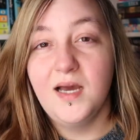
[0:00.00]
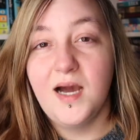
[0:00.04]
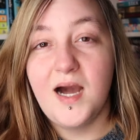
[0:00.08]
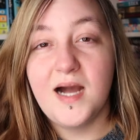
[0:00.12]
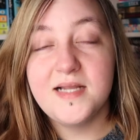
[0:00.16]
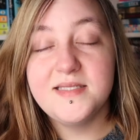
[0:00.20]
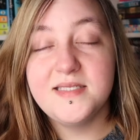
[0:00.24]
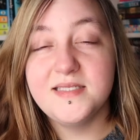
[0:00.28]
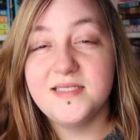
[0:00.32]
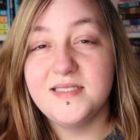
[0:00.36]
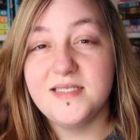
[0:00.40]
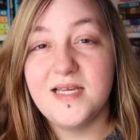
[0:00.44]

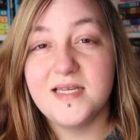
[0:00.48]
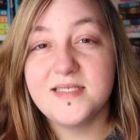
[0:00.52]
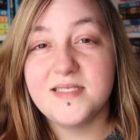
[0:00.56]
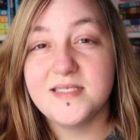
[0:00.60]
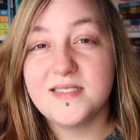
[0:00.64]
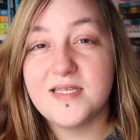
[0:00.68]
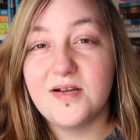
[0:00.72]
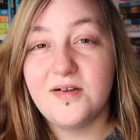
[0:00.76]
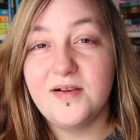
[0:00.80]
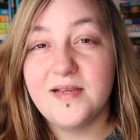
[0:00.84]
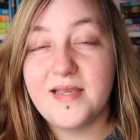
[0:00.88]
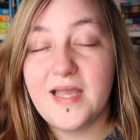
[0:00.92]
I didn't
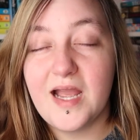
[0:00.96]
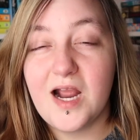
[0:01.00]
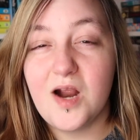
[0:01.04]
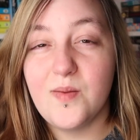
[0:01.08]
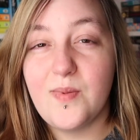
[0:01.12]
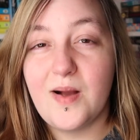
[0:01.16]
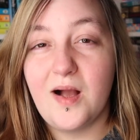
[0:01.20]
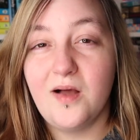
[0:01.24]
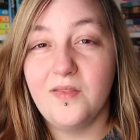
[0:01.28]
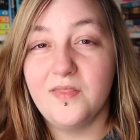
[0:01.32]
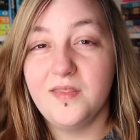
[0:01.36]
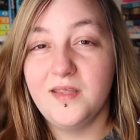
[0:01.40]
necessarily care
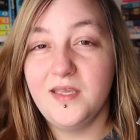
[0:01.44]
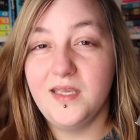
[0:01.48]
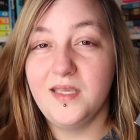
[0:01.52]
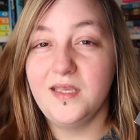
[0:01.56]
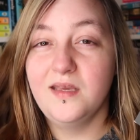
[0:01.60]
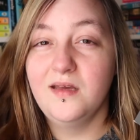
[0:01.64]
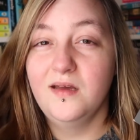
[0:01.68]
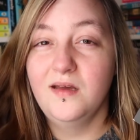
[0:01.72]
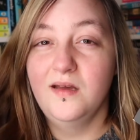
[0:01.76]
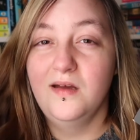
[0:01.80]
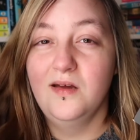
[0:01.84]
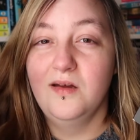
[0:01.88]
about
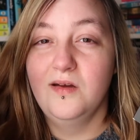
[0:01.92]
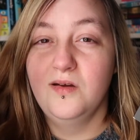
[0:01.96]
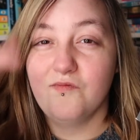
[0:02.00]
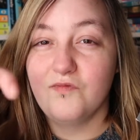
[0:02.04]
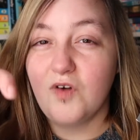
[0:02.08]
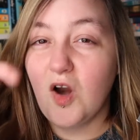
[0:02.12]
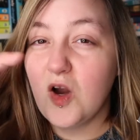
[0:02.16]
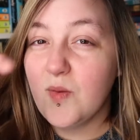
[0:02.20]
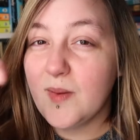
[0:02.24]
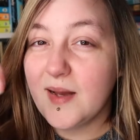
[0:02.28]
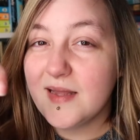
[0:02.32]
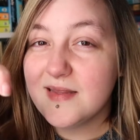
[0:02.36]
the
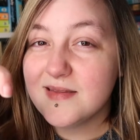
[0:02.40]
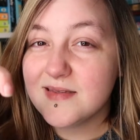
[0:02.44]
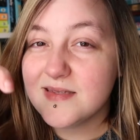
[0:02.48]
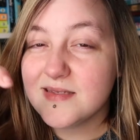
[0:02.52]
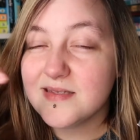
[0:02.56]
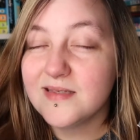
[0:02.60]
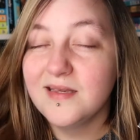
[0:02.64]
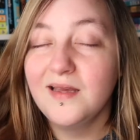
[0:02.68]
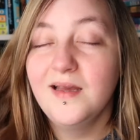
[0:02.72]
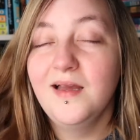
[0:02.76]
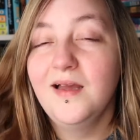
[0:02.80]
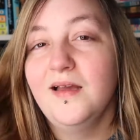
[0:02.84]

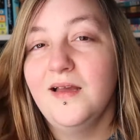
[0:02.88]
romance.